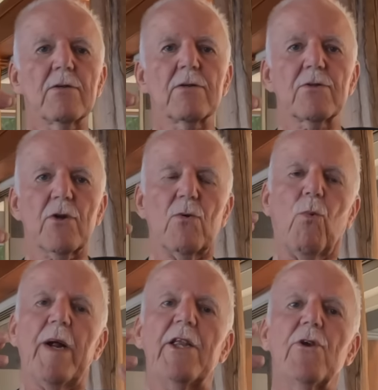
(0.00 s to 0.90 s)
So
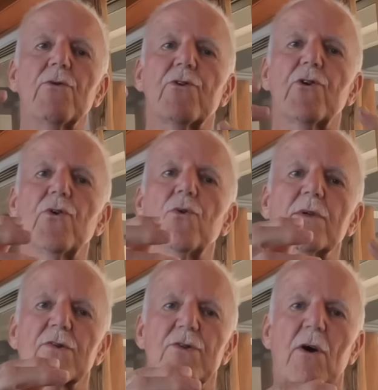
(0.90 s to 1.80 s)
when you do
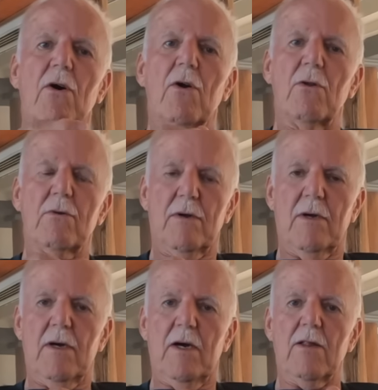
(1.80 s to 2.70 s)
install
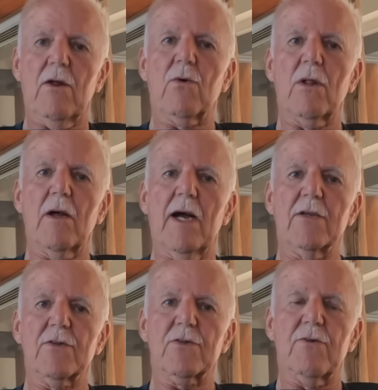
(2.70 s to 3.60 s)
a
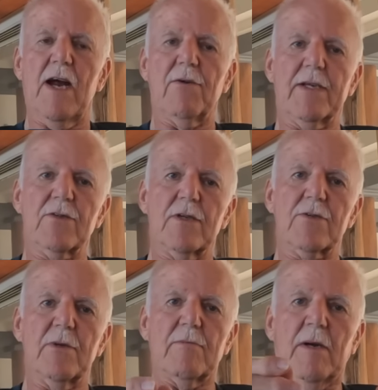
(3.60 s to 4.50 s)
localized grounding
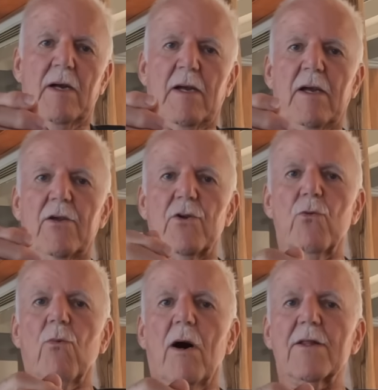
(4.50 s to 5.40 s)
system,
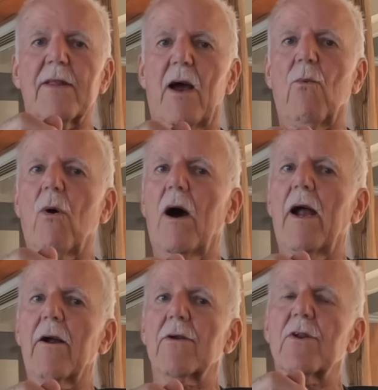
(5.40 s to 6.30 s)
you want that
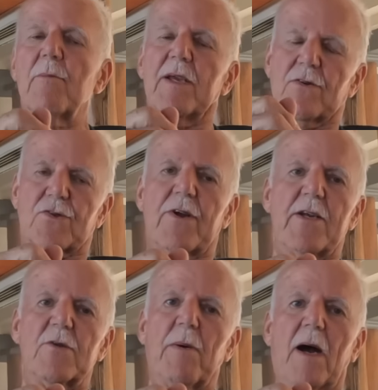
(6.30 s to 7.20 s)
wire to be as
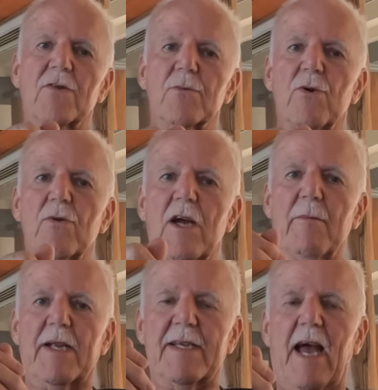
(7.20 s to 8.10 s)
straight as possible
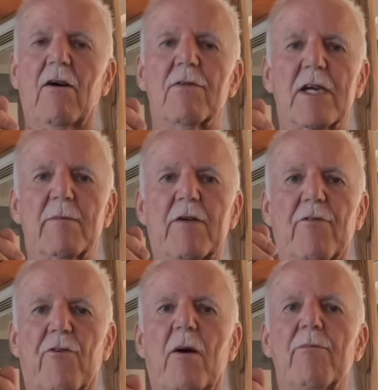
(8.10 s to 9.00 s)
coming
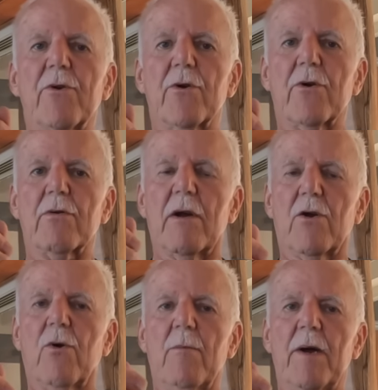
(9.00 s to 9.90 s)
from your
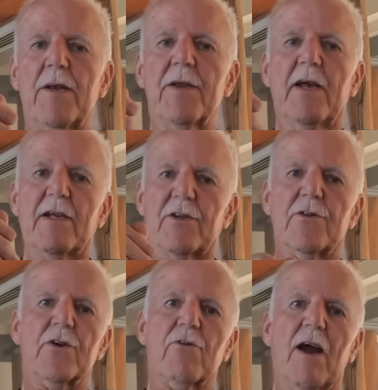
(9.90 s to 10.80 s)
equipment to
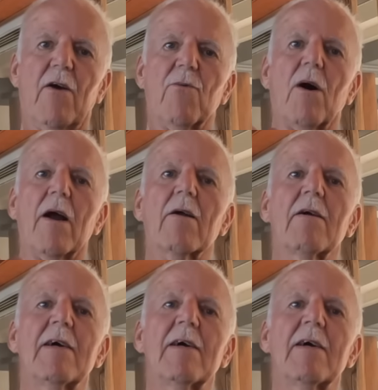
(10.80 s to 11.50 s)
the ground wire.